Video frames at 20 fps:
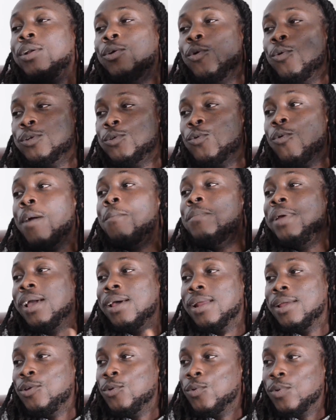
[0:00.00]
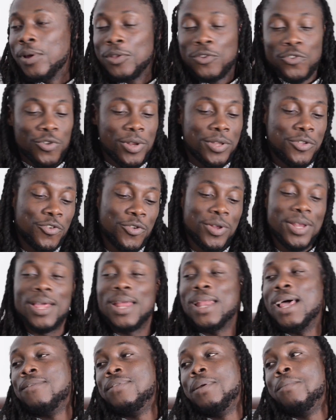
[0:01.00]
those who are bigger than you. Right? Trin- mm -hmm.
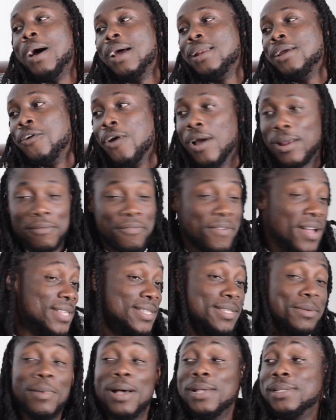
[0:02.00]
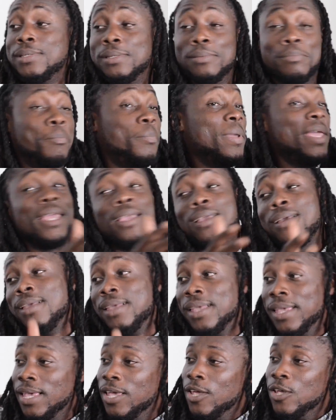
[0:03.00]
Trinidad have the Mardi Gras, the fancy mass yes, big.
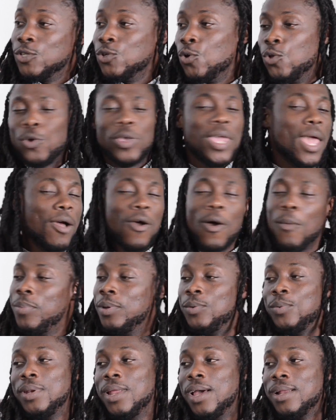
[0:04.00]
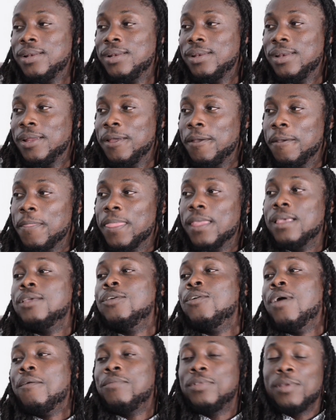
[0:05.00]
Yes. So you can't compete with that. Mm -hmm.
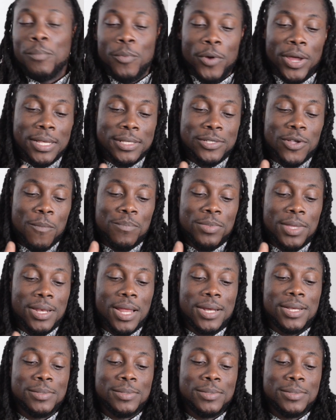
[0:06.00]
You have to bring something that